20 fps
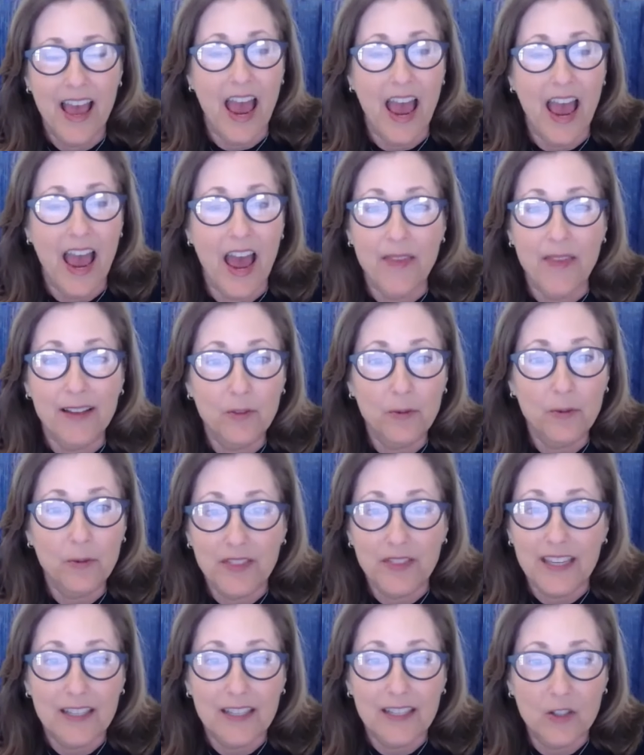And that's
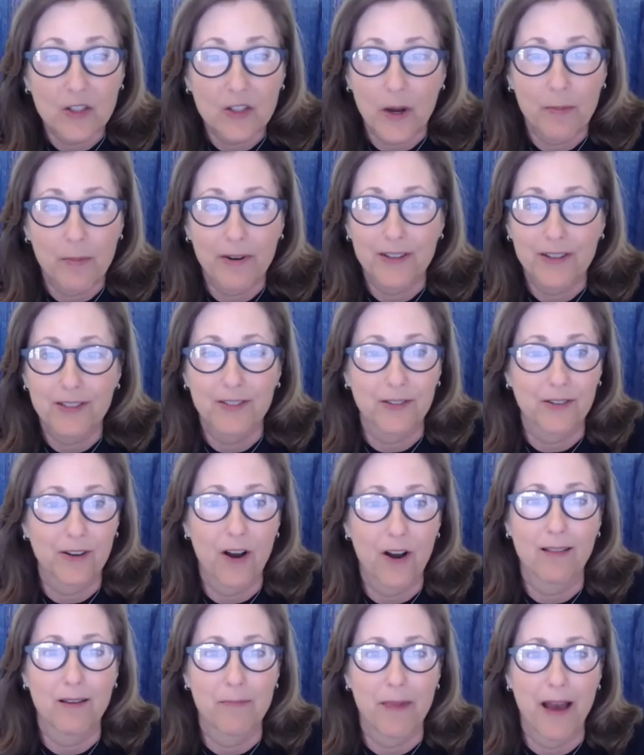what these joy bursts are
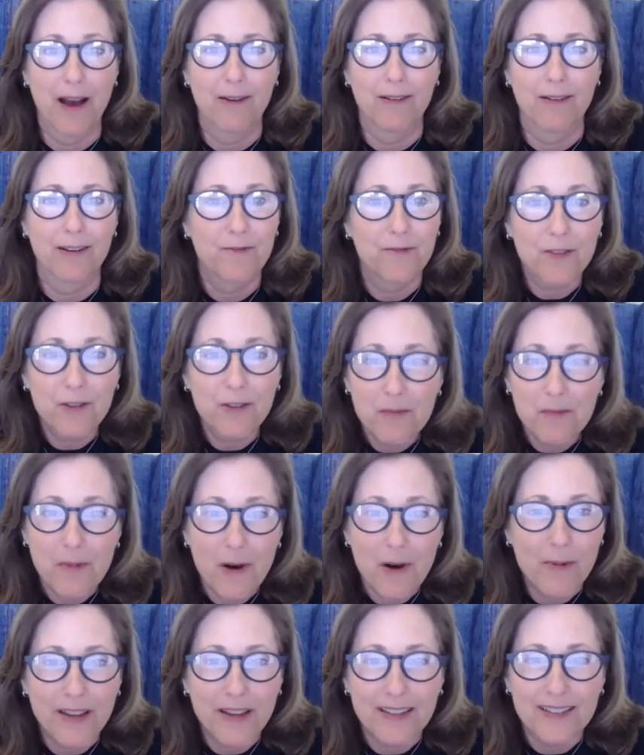all about a few
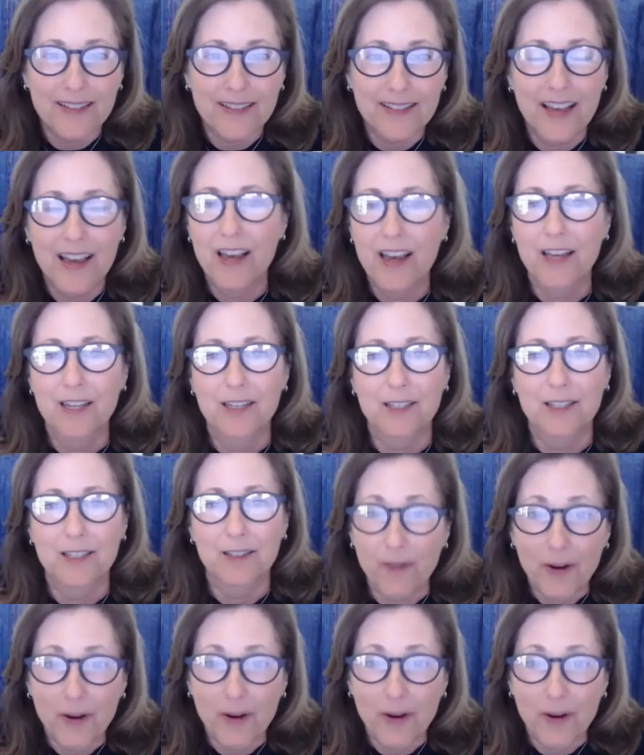moments to
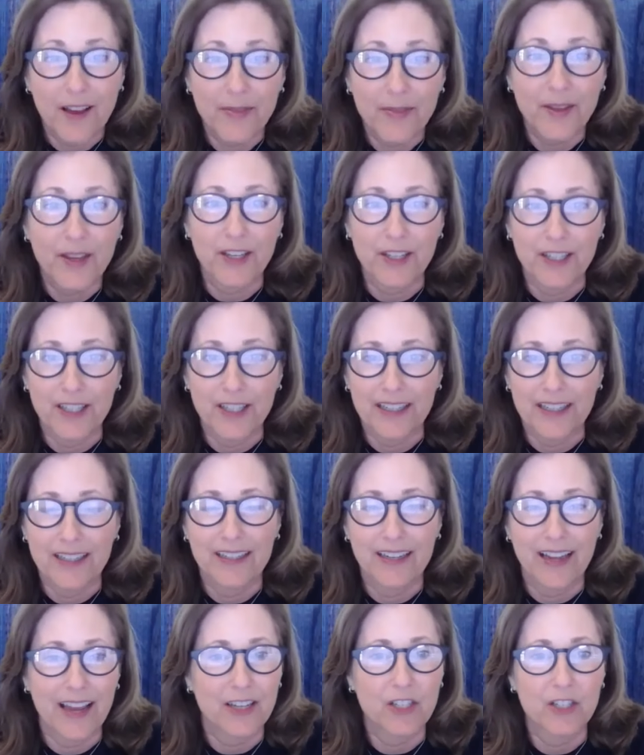focus on the good
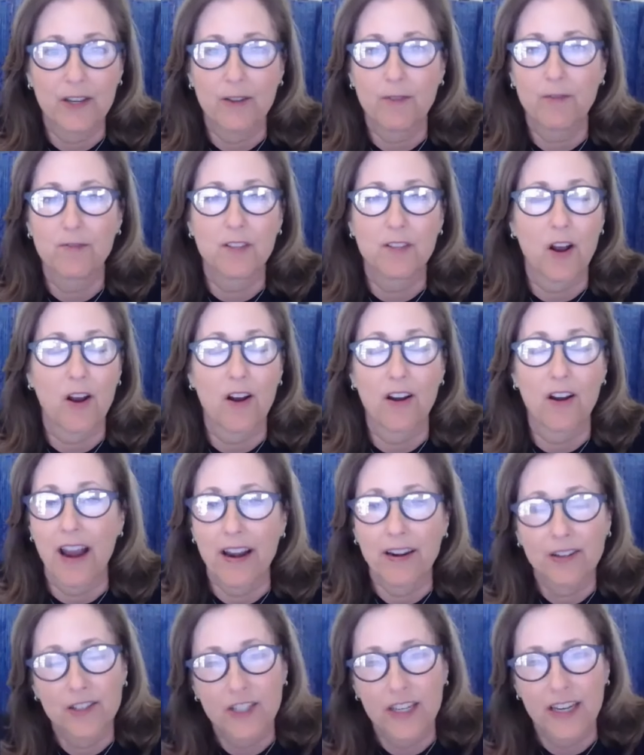and shift our
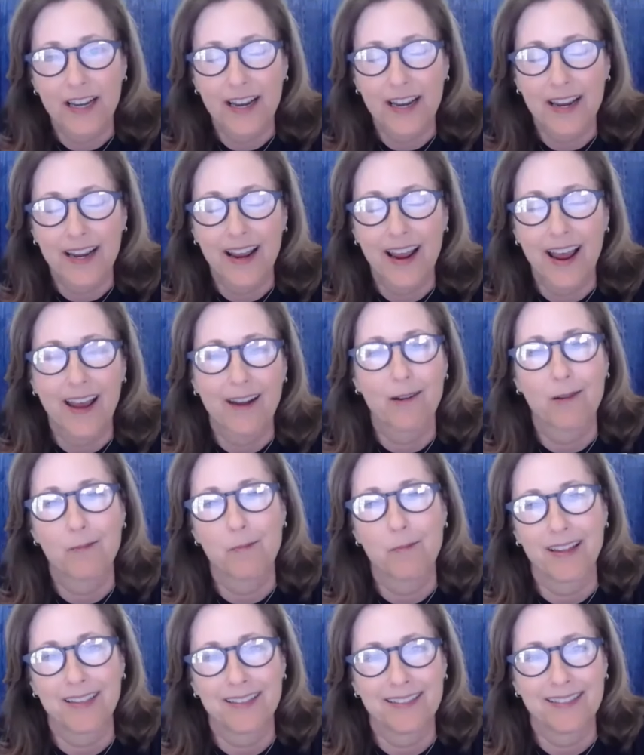energy and our
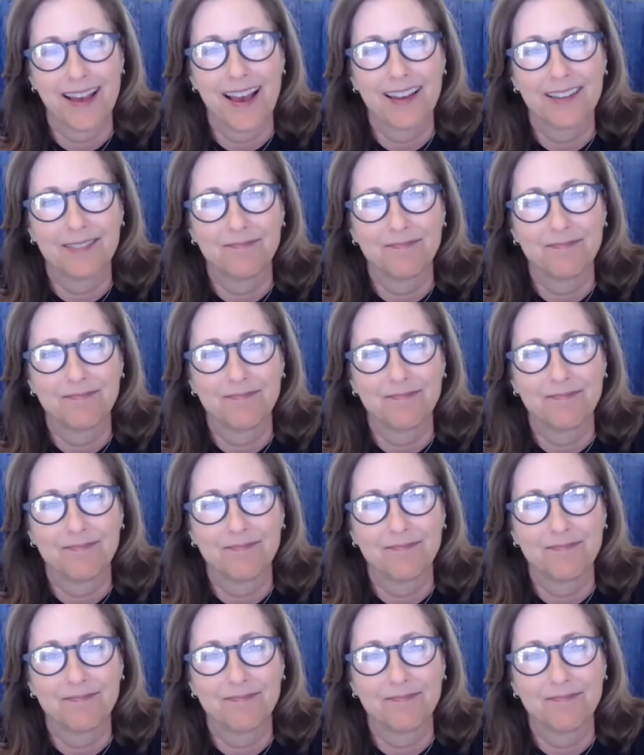mindset.